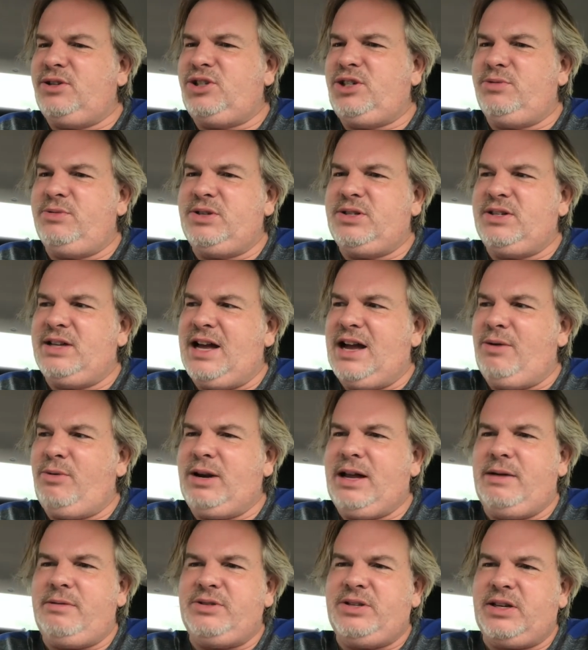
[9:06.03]
She was not
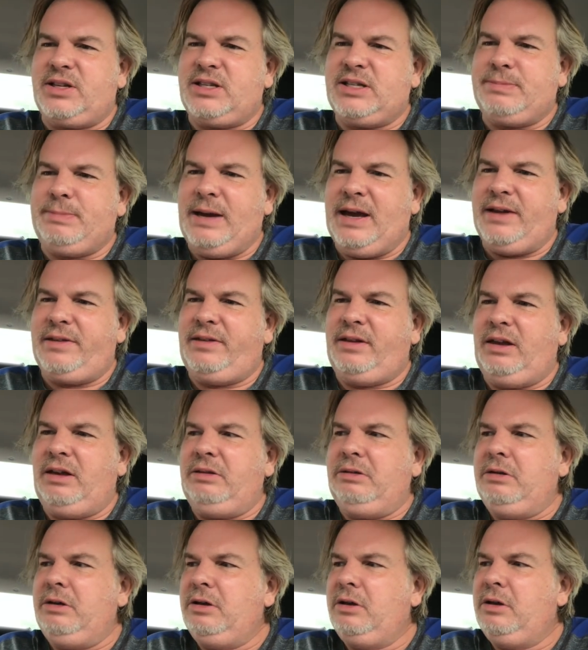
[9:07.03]
what I was
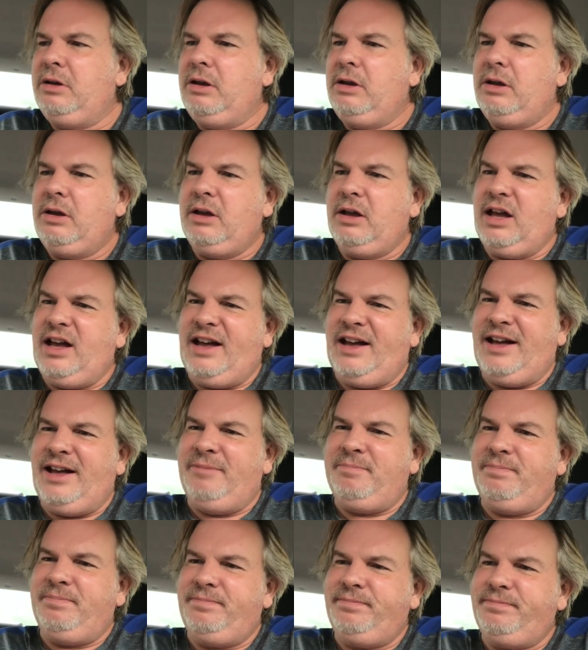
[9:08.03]
expecting,
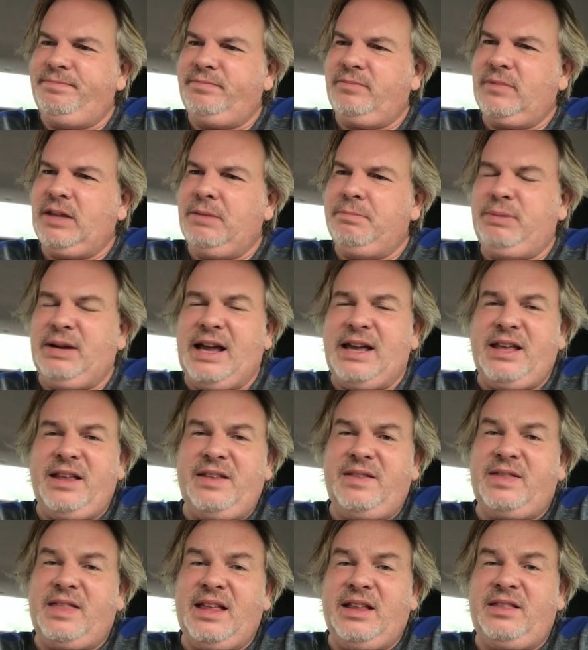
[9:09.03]
but I
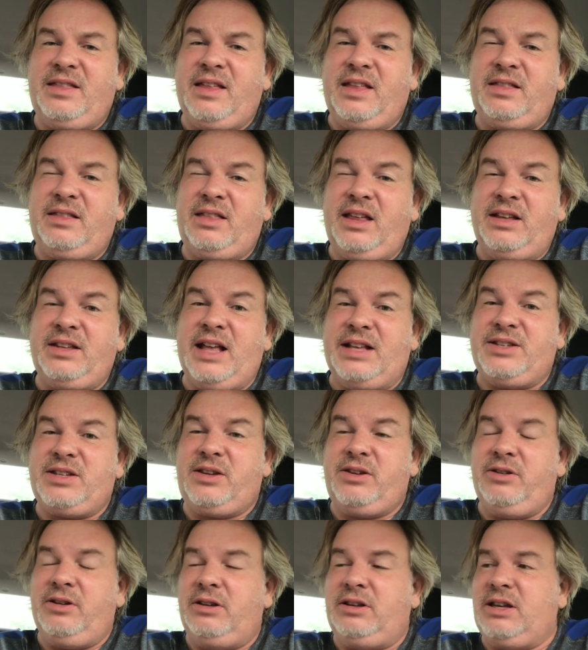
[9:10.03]
think that's
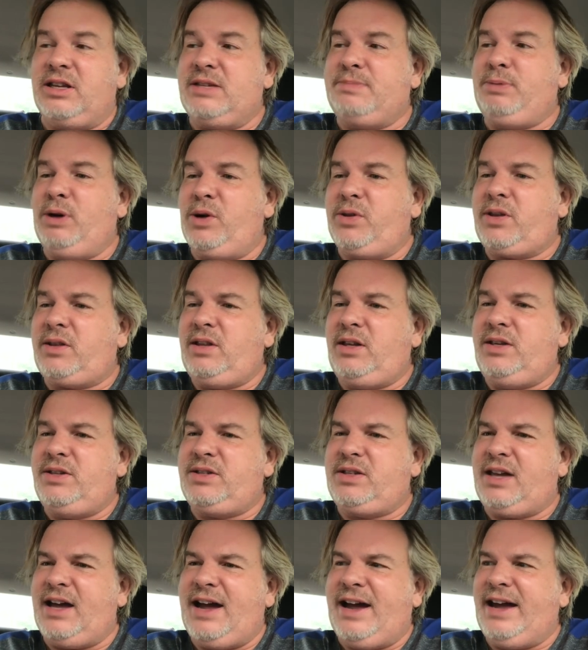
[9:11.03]
good, because both of
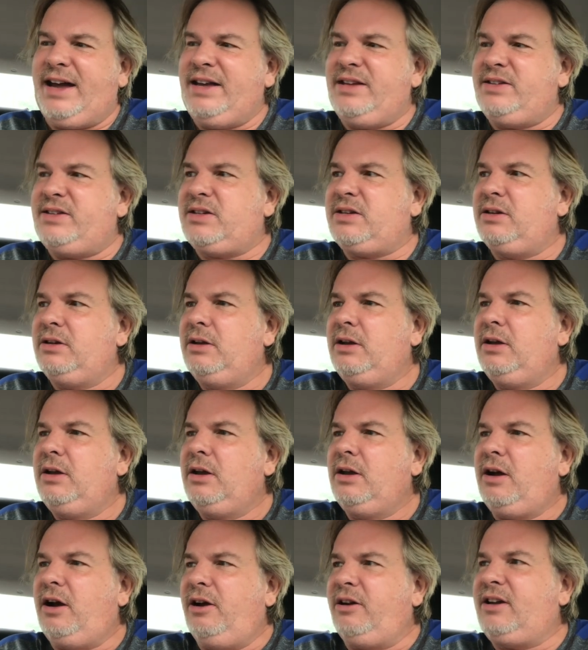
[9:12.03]
these guys
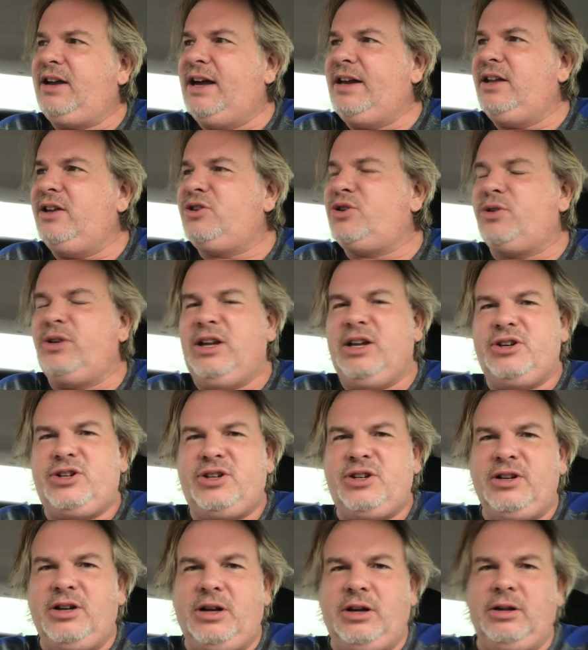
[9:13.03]
are kind of
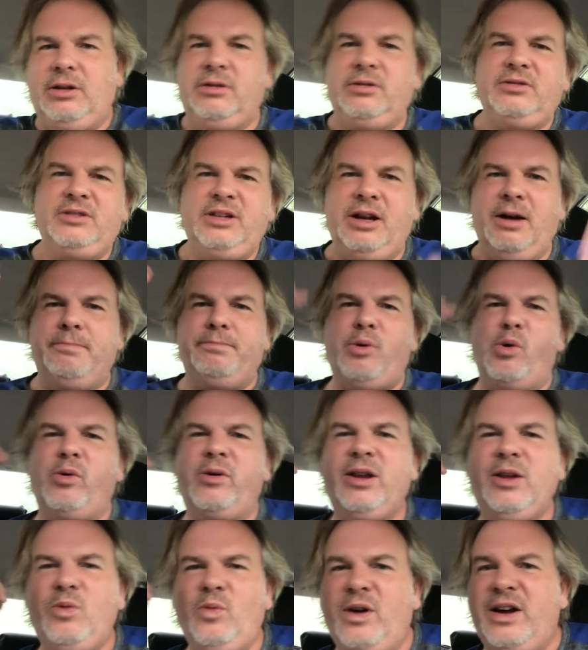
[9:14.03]
traditional, you know,
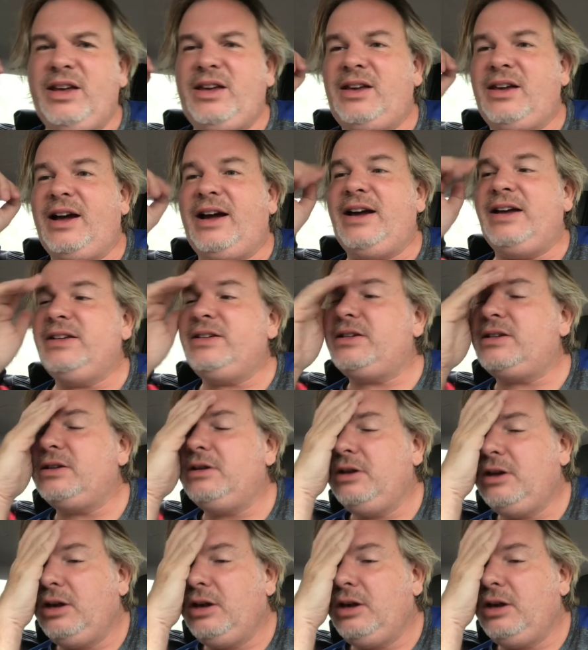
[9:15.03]
boring white guys.